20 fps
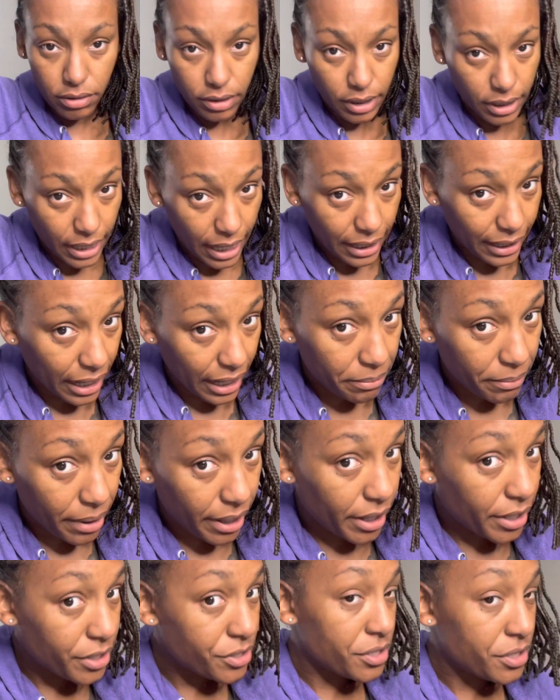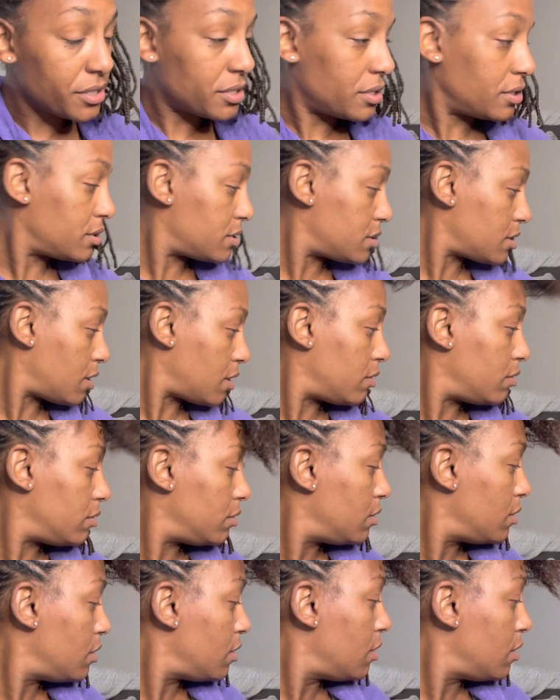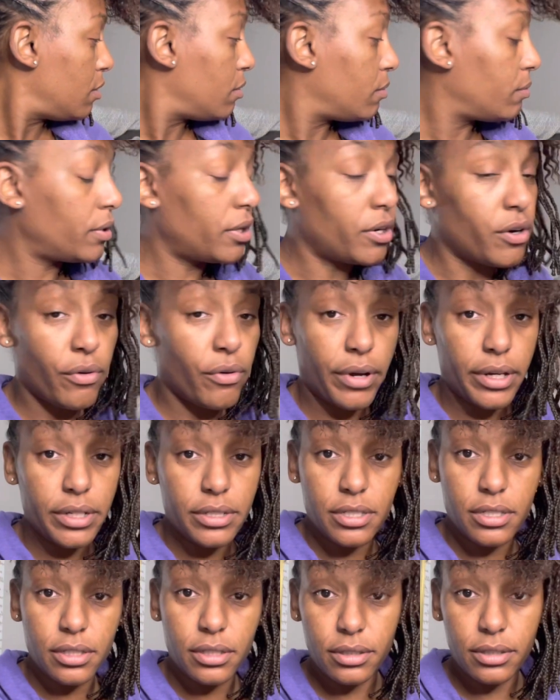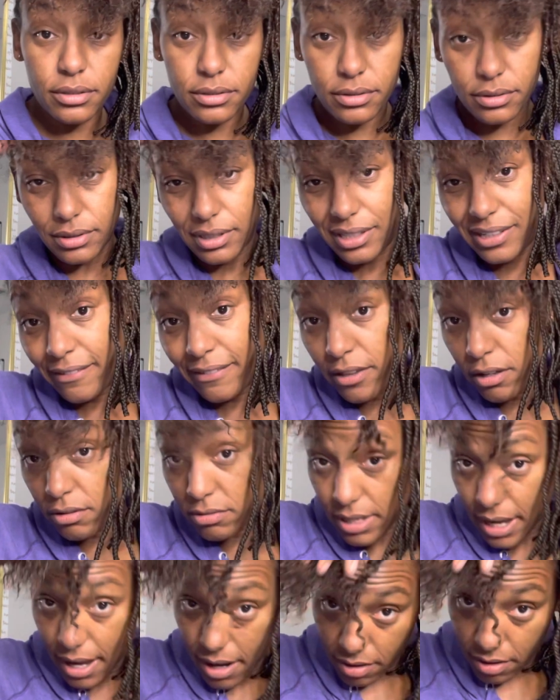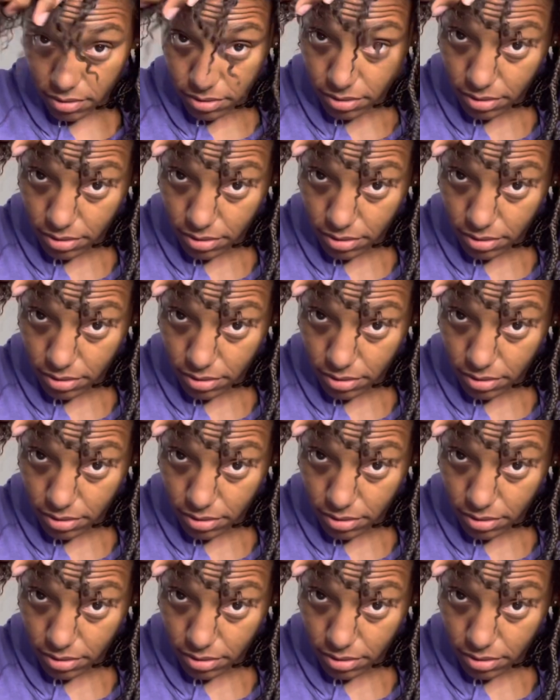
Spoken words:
And I like my edges, so we're going to leave those out